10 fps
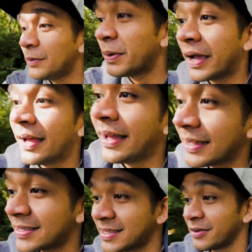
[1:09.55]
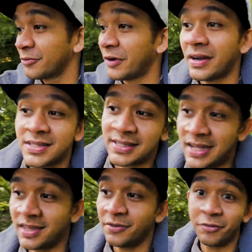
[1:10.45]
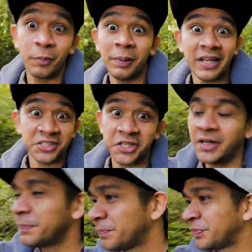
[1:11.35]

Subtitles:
because first, it's either for pleasure.